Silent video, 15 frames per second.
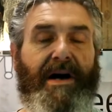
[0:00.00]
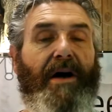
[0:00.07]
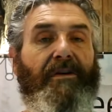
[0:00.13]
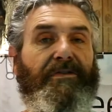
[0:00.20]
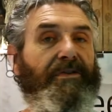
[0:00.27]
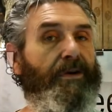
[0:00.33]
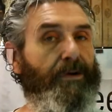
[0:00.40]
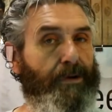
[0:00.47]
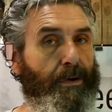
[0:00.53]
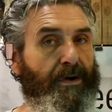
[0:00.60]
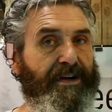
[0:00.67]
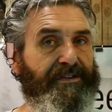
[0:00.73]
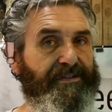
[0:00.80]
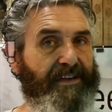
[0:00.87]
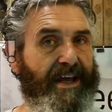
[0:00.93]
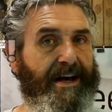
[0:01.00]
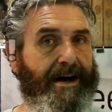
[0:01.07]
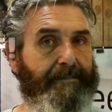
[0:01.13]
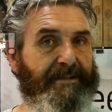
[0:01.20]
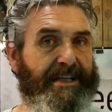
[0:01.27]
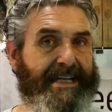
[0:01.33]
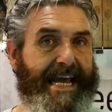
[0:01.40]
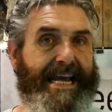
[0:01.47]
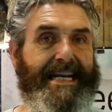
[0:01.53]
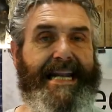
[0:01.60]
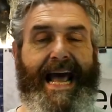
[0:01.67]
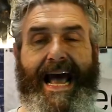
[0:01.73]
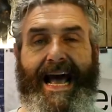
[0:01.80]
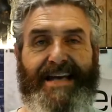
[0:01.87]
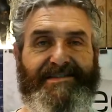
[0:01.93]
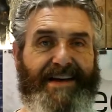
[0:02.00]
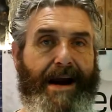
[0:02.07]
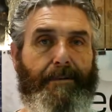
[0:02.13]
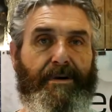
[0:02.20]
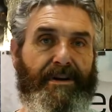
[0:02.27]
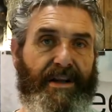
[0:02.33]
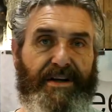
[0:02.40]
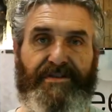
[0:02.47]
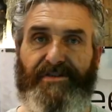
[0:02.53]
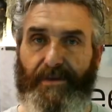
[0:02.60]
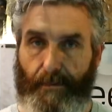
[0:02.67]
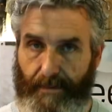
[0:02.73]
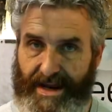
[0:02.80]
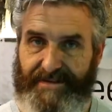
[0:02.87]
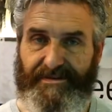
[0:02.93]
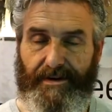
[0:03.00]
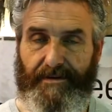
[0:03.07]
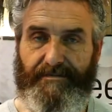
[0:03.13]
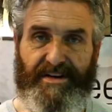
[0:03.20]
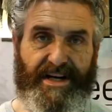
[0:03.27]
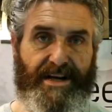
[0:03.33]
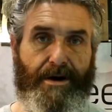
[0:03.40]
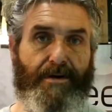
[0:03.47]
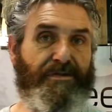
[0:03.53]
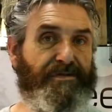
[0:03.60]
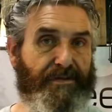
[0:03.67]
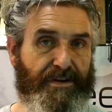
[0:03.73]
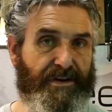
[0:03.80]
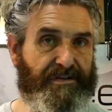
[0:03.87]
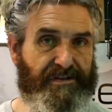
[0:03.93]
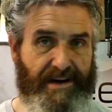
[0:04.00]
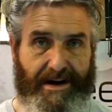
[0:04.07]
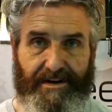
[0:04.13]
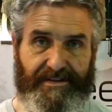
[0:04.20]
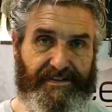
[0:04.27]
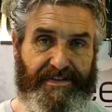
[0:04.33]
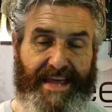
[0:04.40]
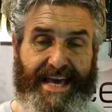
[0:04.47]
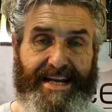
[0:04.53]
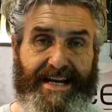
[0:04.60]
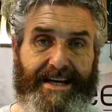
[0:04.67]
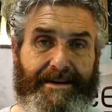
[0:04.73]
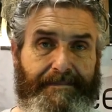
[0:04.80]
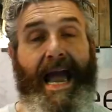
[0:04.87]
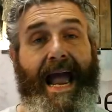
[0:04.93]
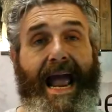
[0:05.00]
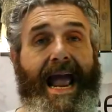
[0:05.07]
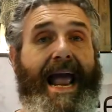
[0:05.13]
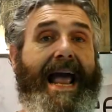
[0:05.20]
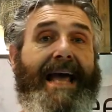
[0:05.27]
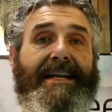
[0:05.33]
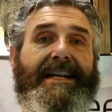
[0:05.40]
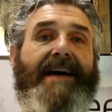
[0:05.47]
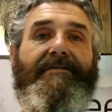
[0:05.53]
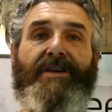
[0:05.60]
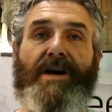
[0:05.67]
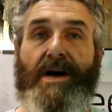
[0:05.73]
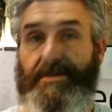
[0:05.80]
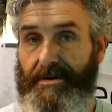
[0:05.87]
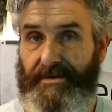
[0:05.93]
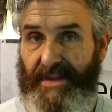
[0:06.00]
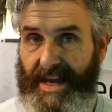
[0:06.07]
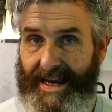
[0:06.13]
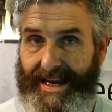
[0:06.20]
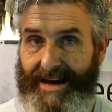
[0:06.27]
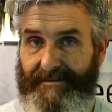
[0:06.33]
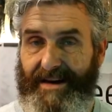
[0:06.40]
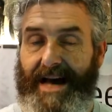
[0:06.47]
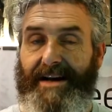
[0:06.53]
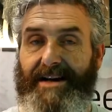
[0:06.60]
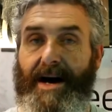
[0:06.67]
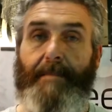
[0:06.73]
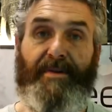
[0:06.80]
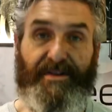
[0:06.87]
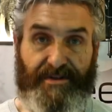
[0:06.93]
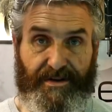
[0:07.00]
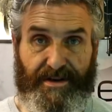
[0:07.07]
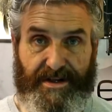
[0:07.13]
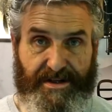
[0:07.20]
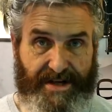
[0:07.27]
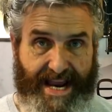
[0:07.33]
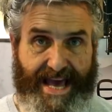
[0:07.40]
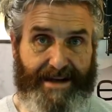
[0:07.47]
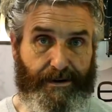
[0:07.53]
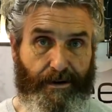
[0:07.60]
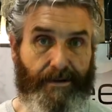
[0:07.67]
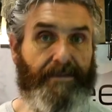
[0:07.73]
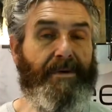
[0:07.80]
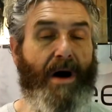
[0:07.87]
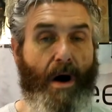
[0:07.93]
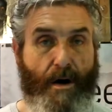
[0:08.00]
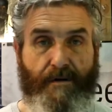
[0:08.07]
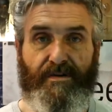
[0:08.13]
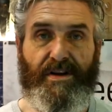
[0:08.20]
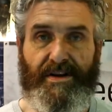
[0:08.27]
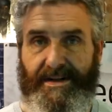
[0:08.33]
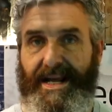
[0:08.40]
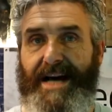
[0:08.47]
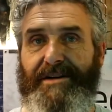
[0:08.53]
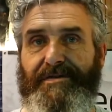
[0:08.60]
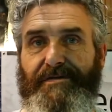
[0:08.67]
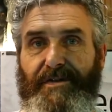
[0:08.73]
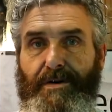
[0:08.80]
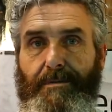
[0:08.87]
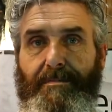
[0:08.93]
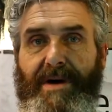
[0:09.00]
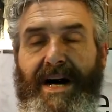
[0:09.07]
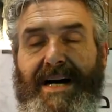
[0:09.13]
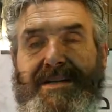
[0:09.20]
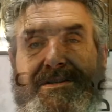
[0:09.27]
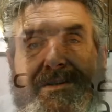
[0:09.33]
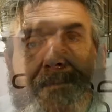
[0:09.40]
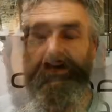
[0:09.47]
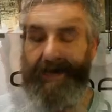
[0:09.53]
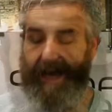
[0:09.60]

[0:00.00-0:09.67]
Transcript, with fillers: bell so you can stay up to date as I release the rest of the videos for the Ceres Theta and every other thing I've got coming to the channel over the next few months.